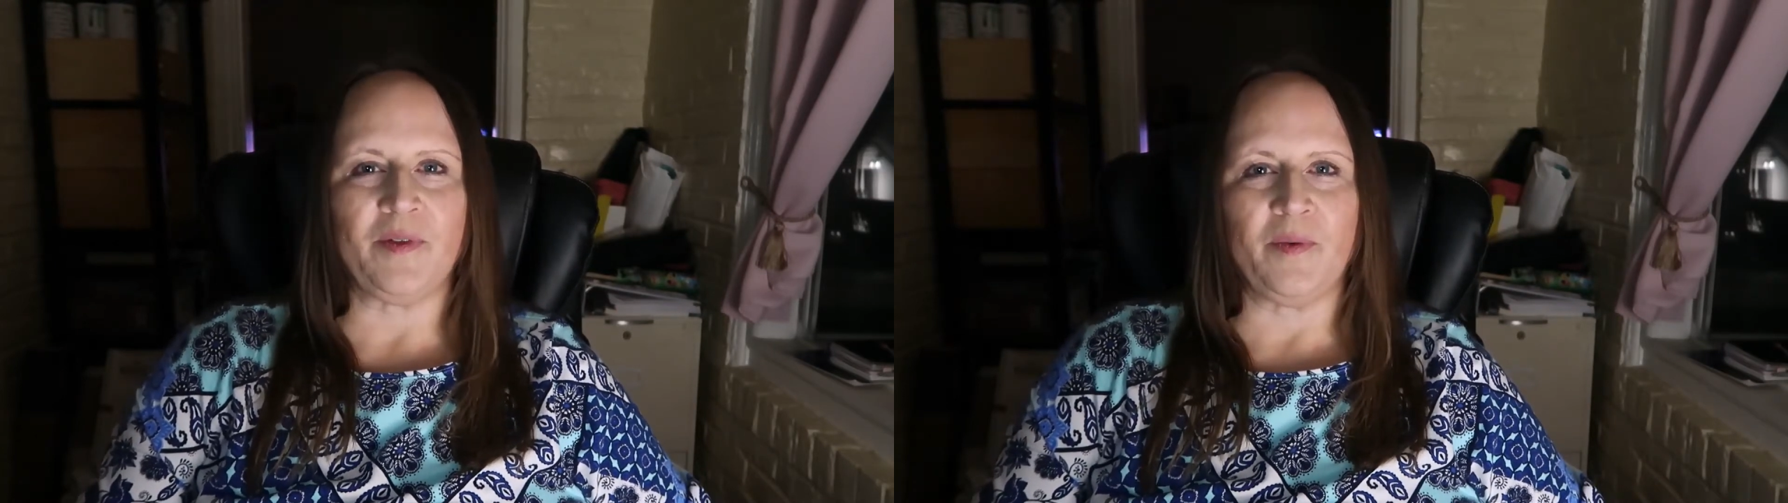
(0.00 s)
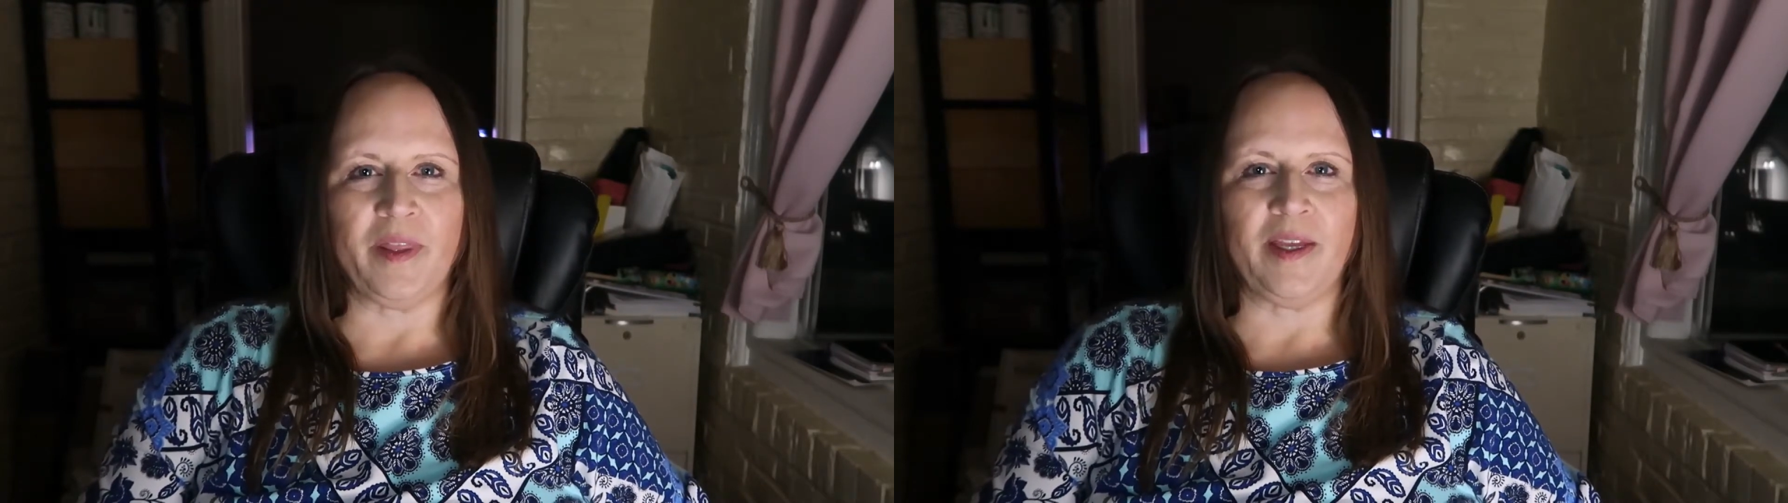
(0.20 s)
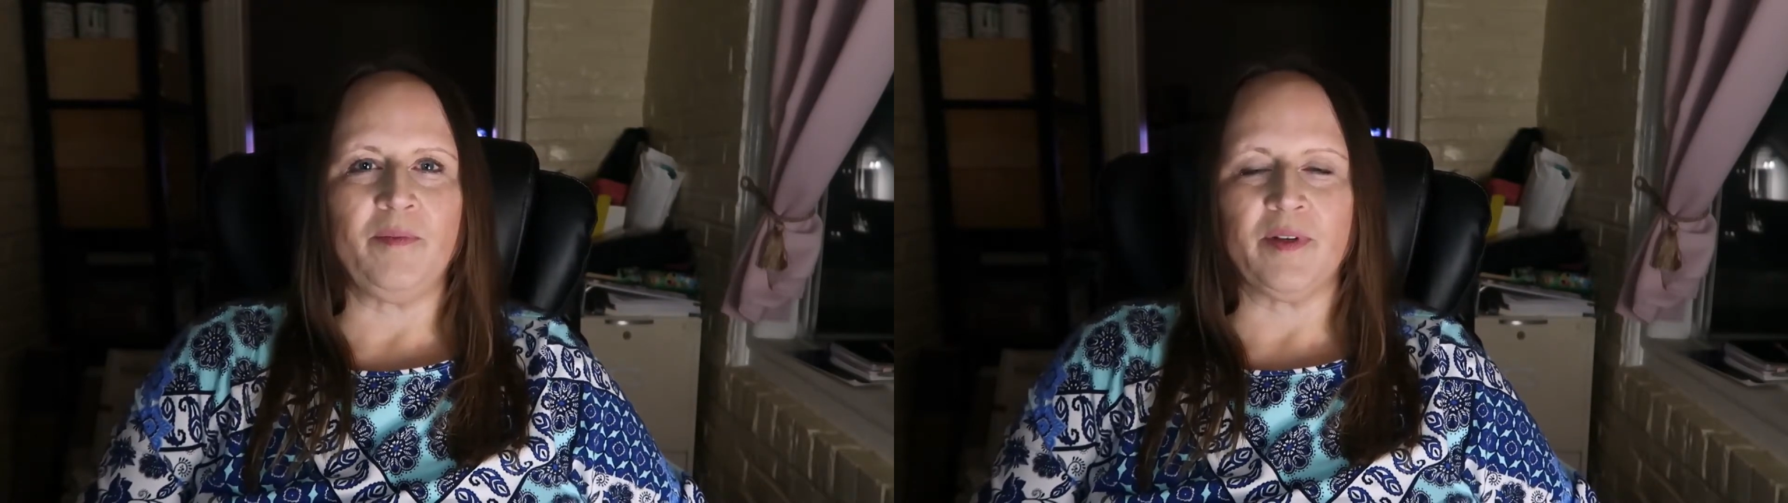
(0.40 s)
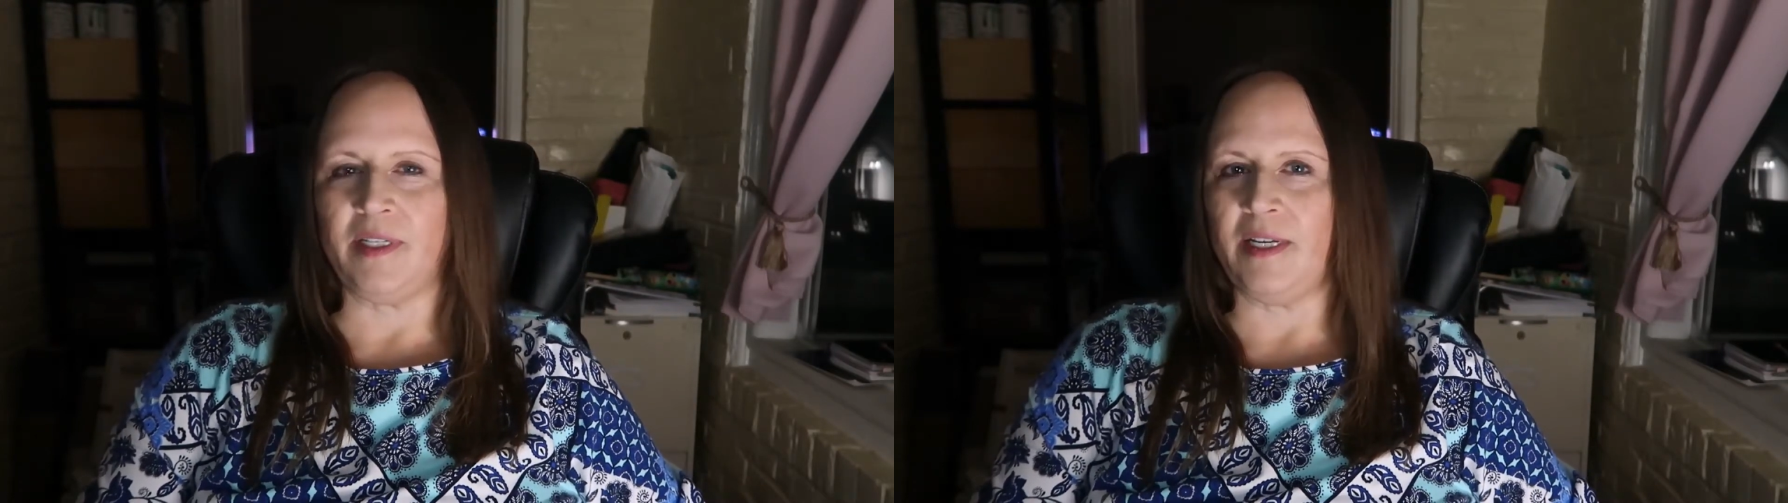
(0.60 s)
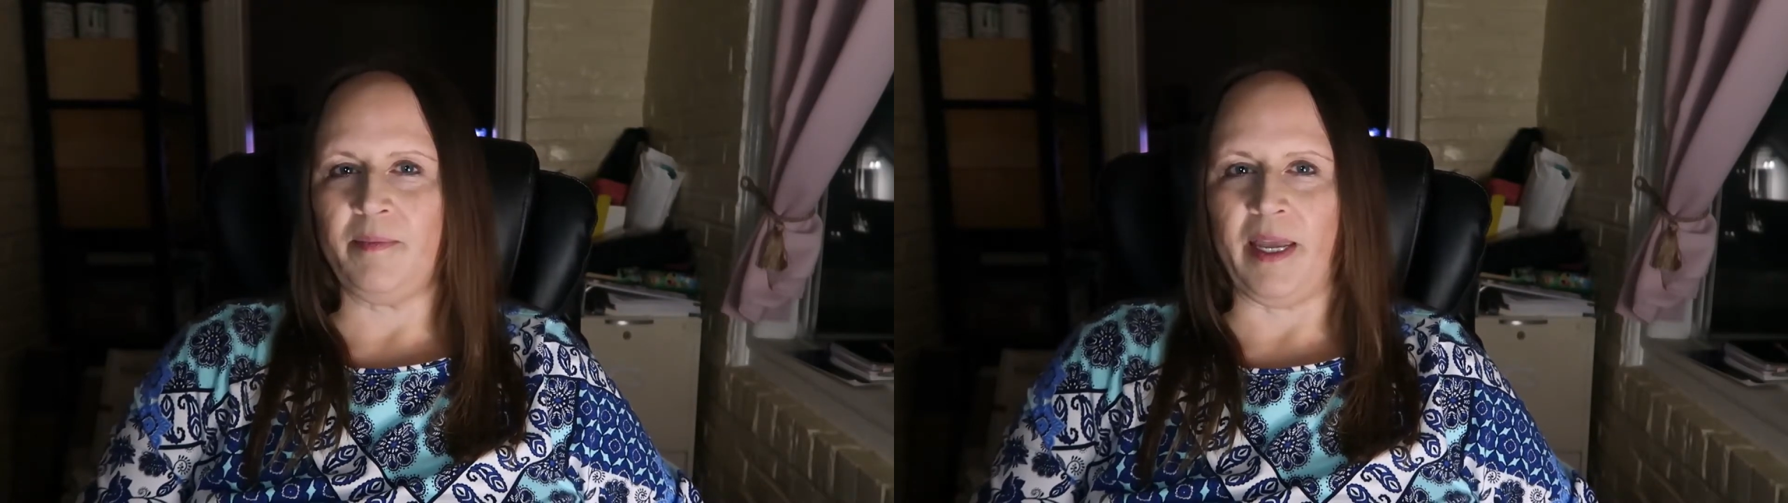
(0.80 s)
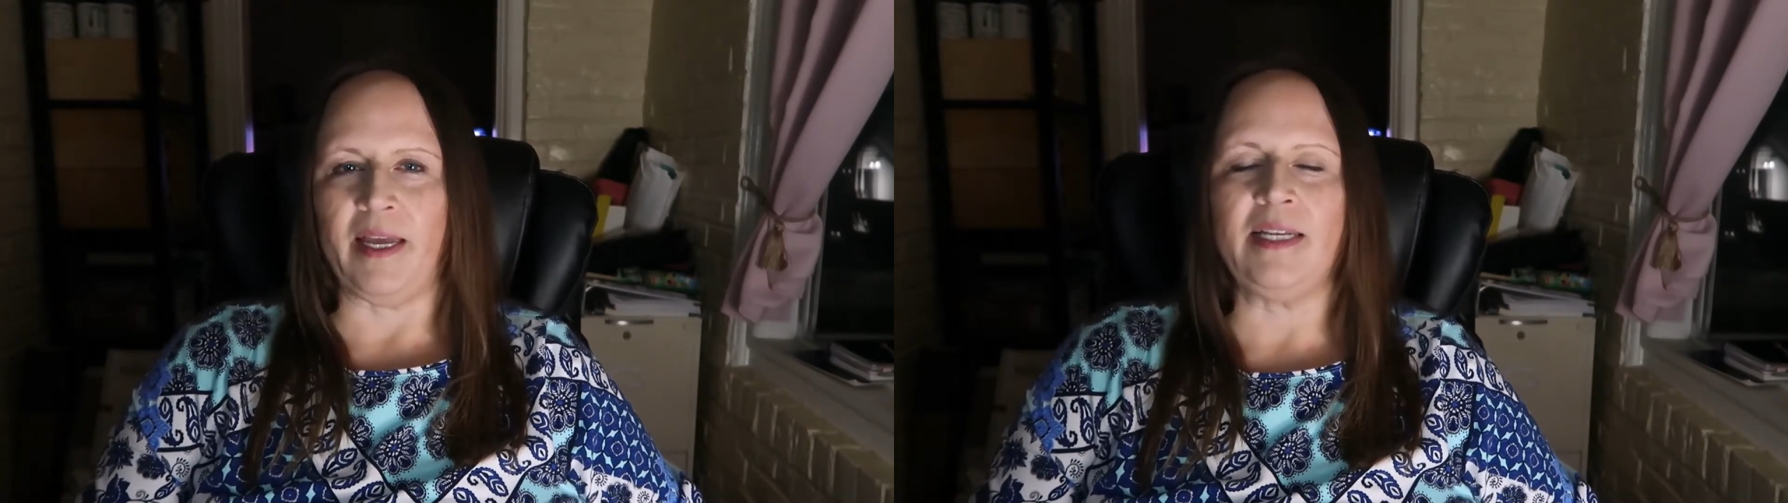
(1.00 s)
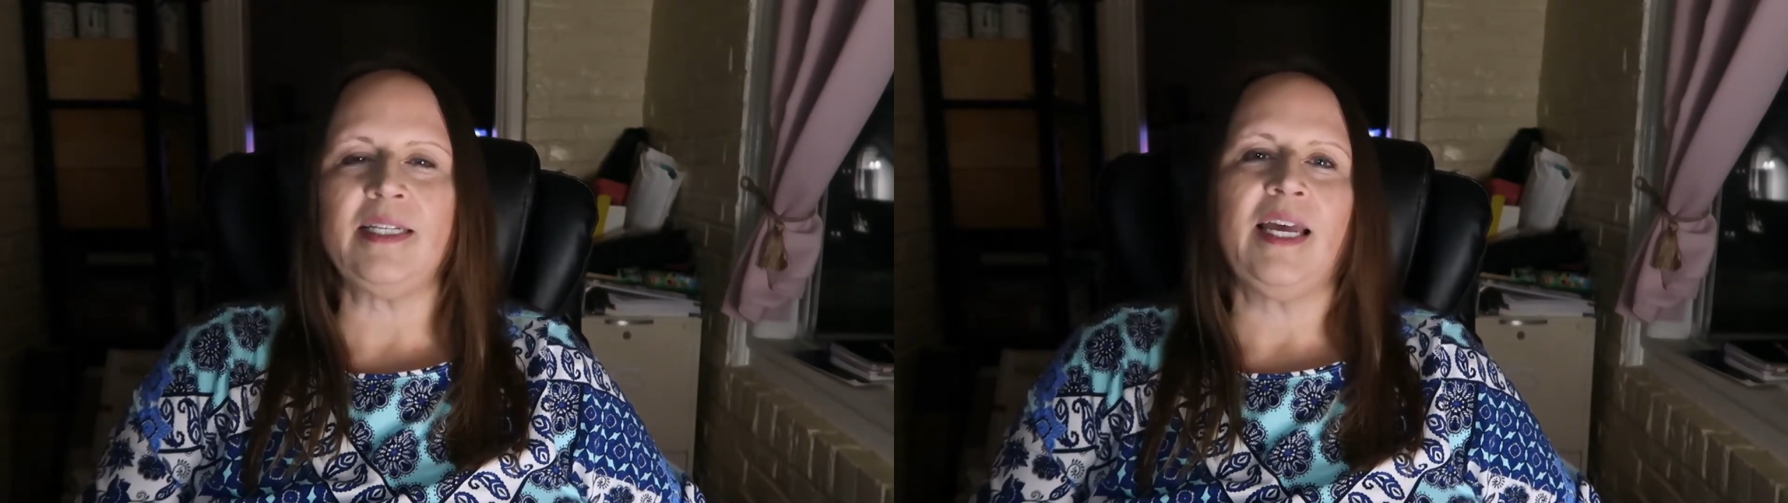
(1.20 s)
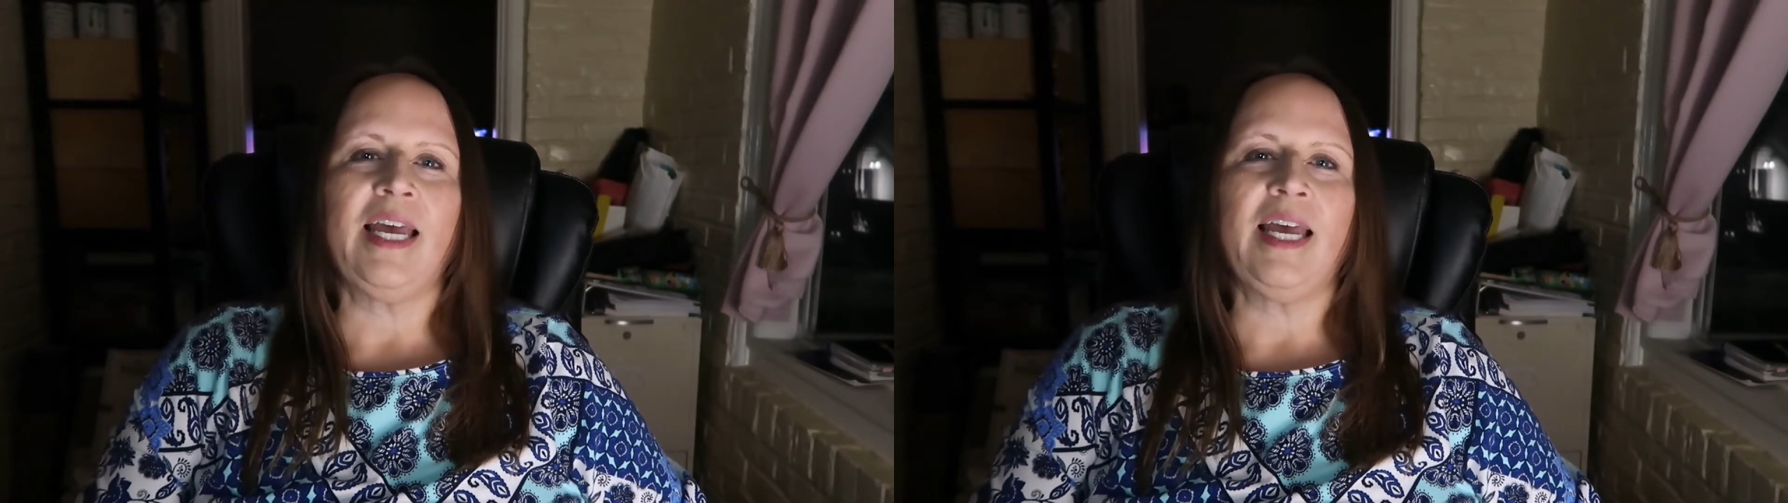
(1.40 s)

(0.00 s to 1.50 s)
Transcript: within Print on Demand,